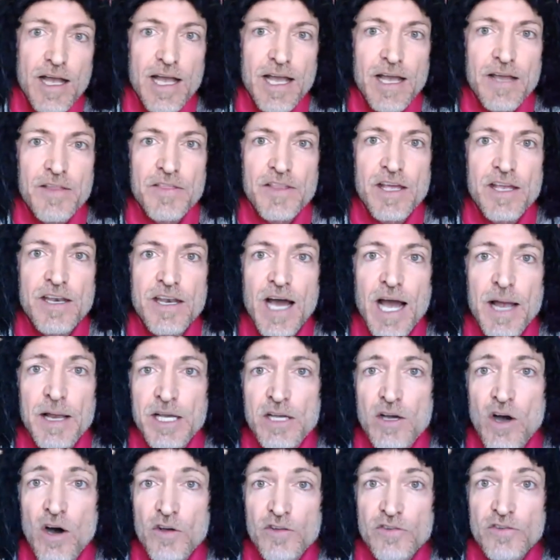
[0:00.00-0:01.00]
And then I
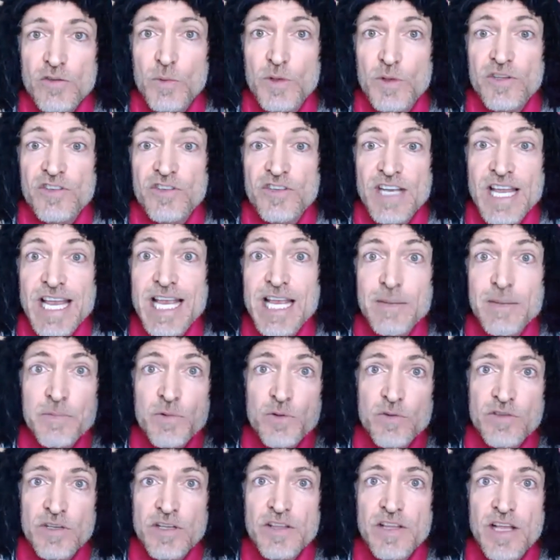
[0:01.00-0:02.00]
call someone's name
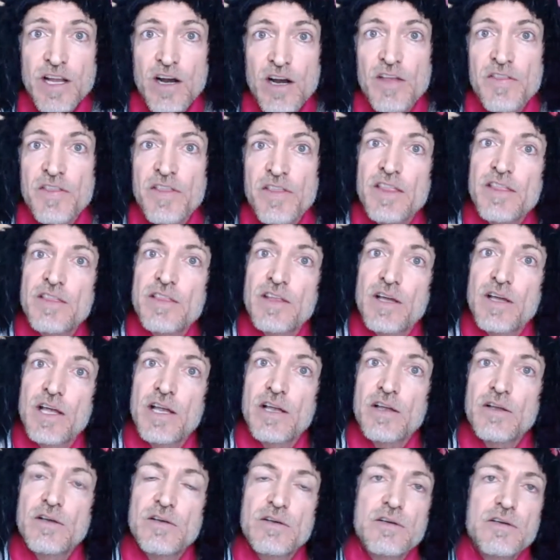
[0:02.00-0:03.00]
who's in there, and
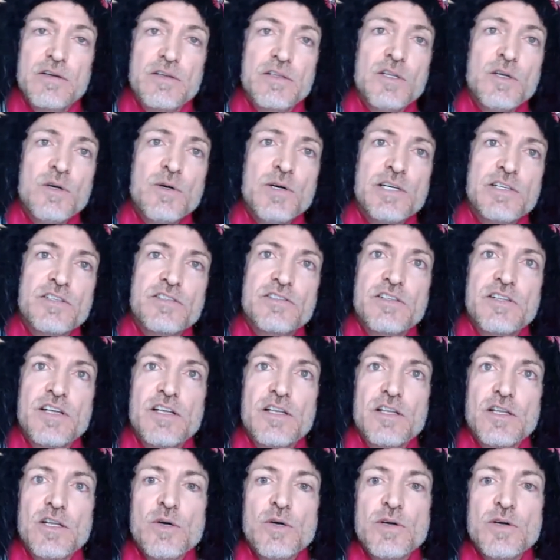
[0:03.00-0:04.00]
they Lewis, and
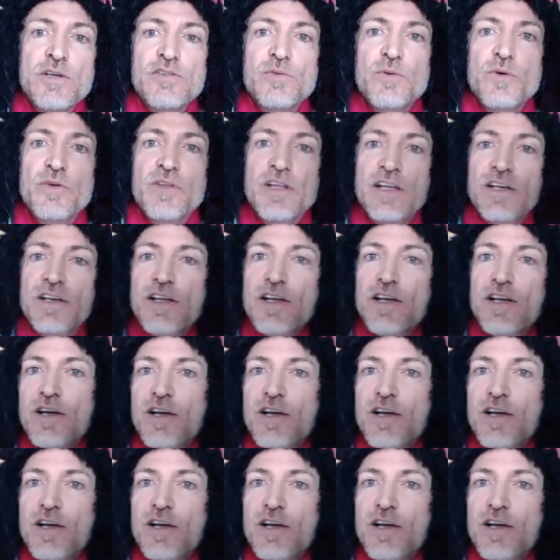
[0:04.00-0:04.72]
then Lewis will then